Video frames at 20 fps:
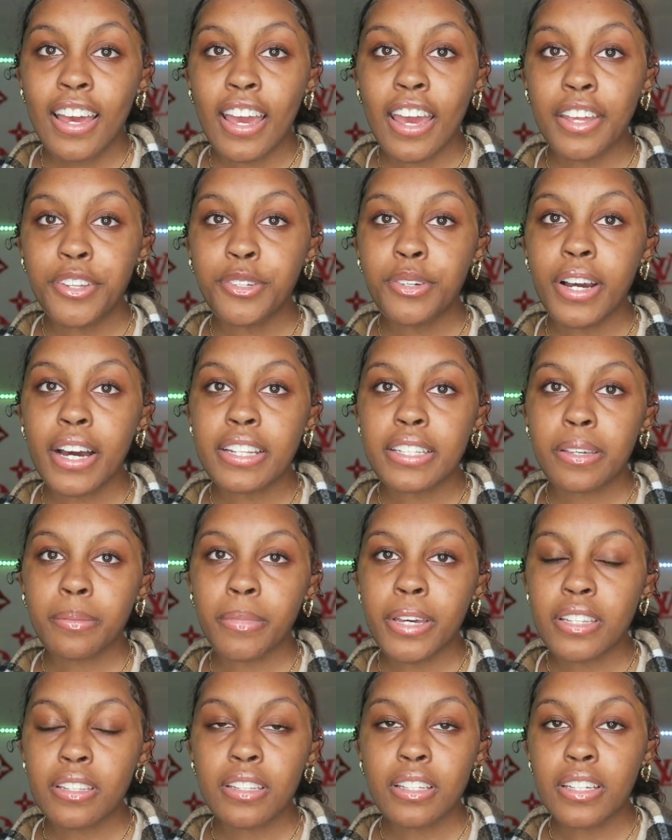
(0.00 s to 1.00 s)
And you guys
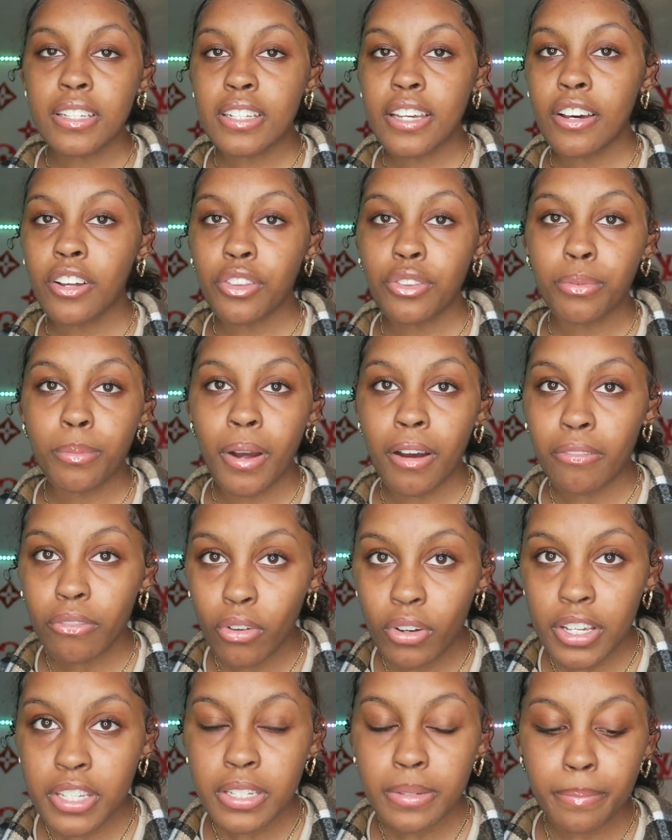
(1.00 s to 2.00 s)
can basically tell through my
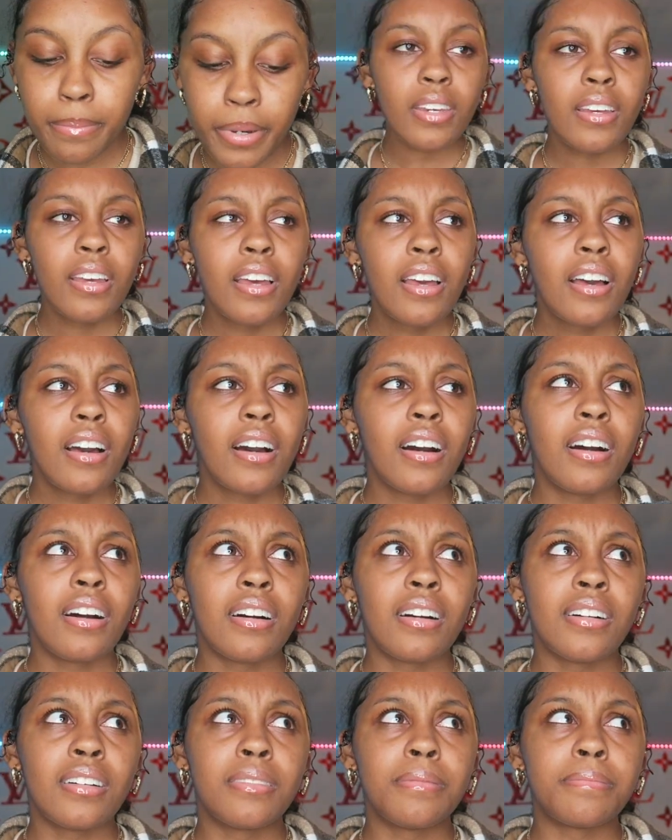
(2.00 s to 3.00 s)
voice.
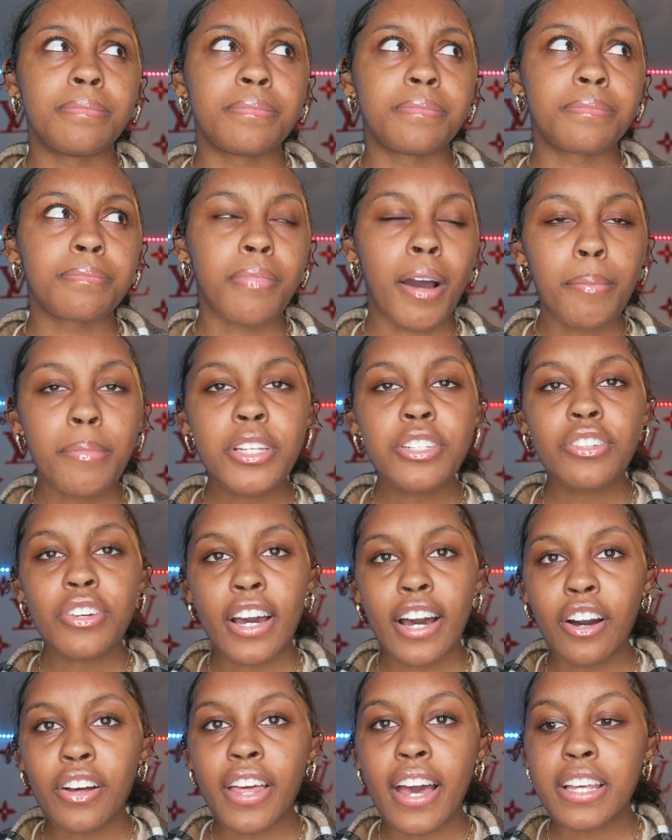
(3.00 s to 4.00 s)
My
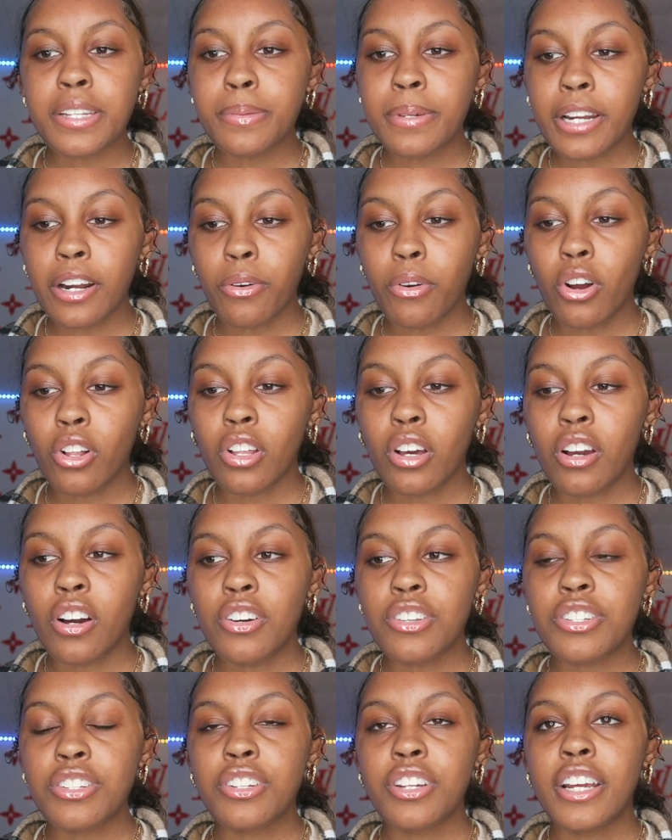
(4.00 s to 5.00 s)
mental health has been a roller
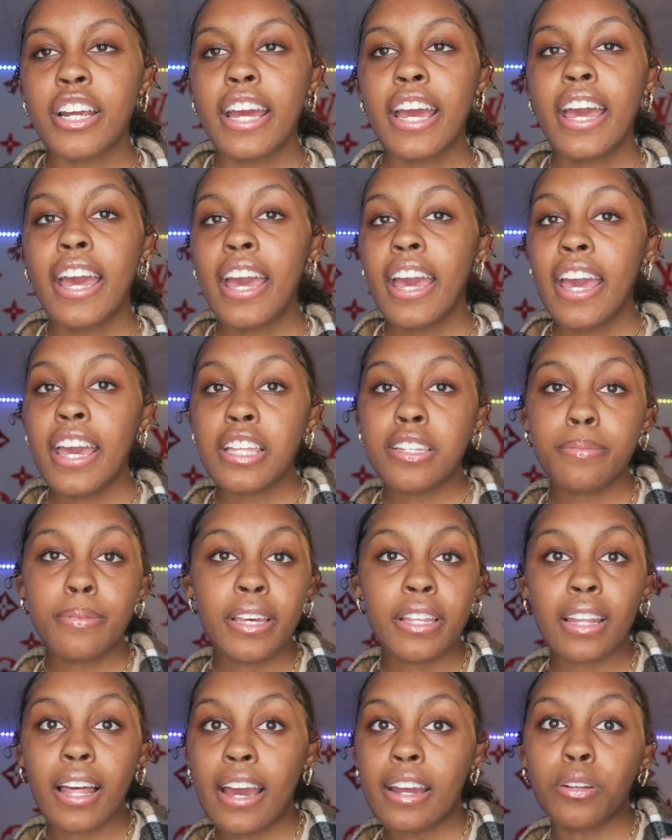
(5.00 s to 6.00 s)
coaster. It's
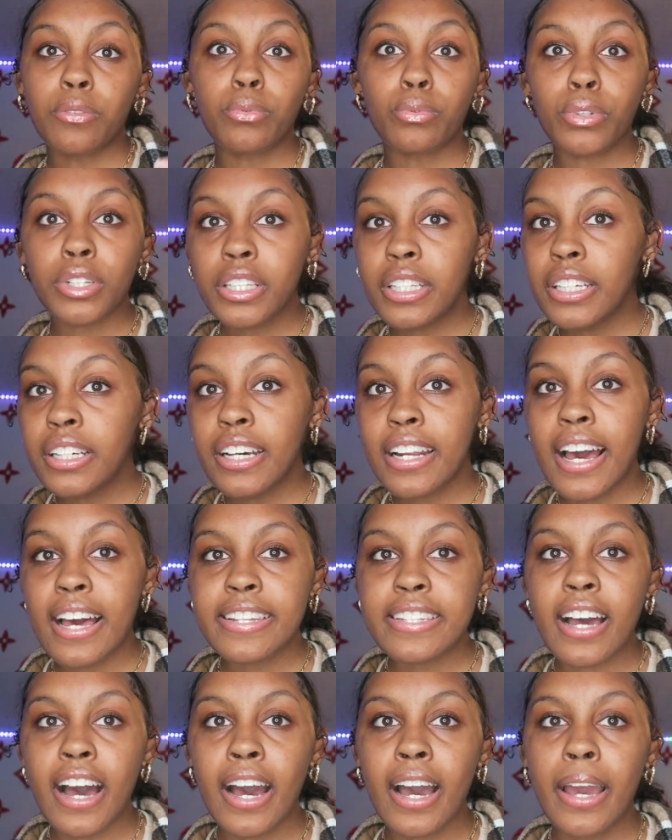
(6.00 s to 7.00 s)
been like really good
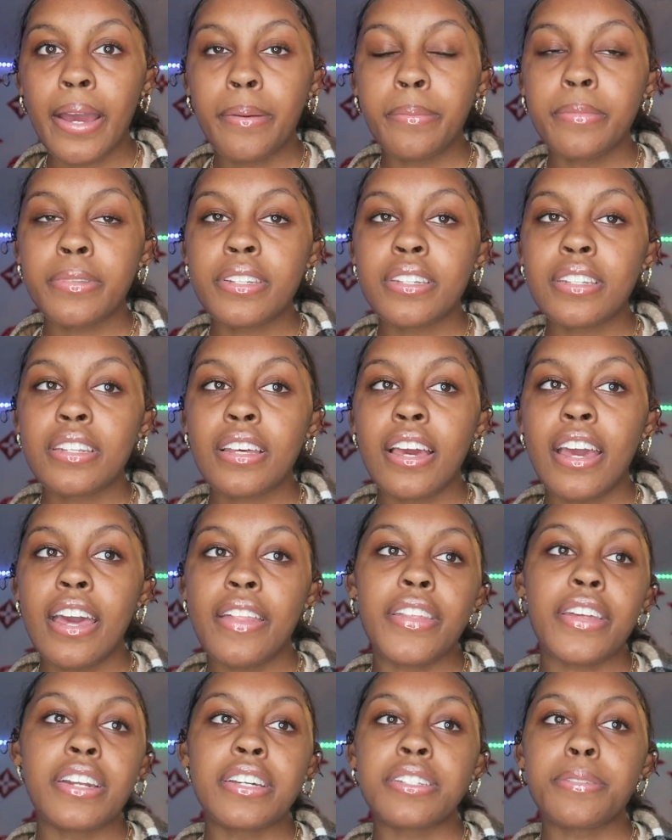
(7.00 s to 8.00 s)
at times,
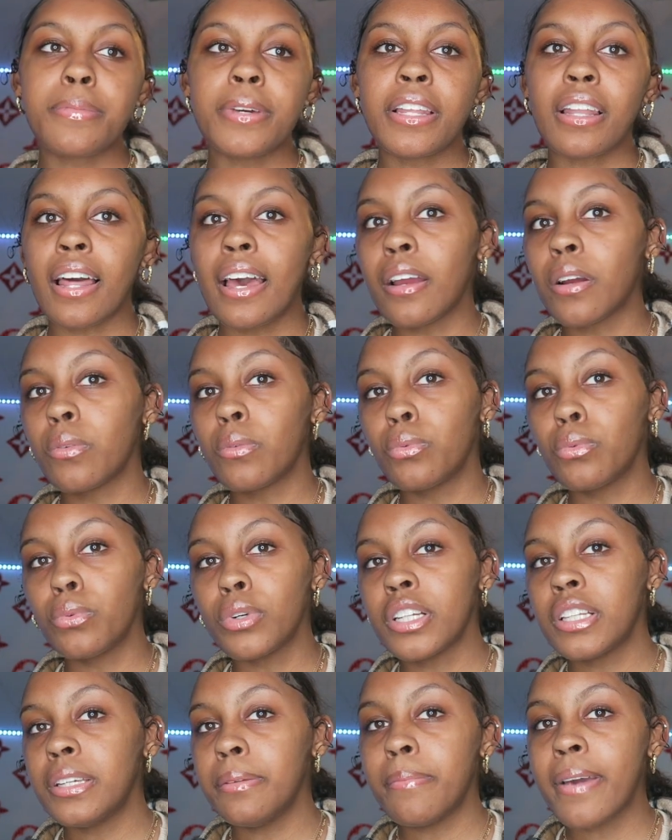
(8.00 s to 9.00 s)
and then it's been like
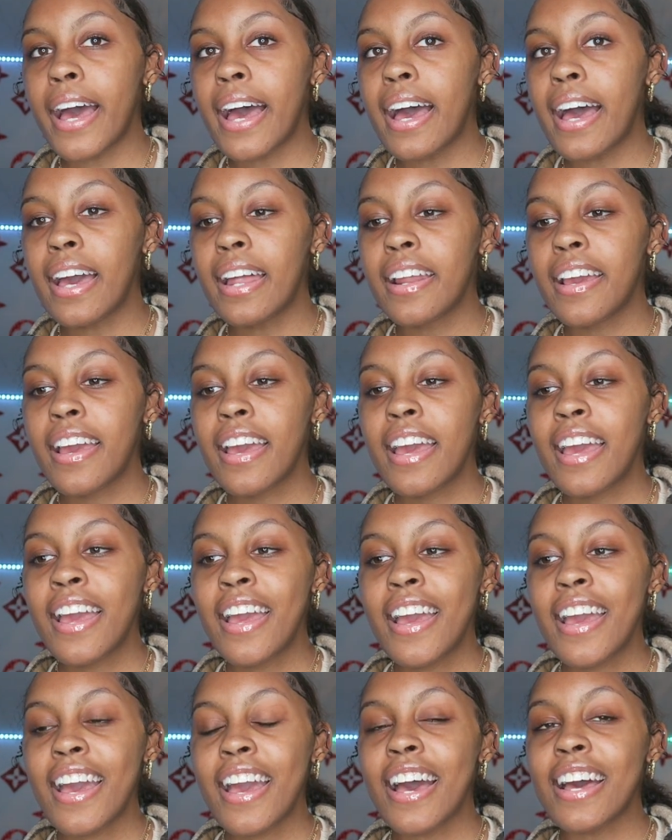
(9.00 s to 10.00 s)
really bad
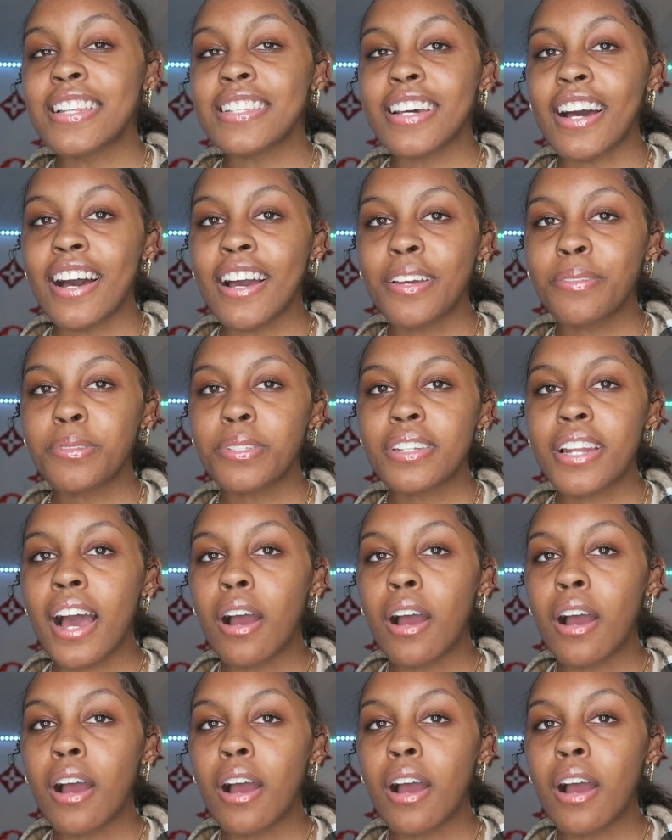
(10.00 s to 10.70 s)
at times.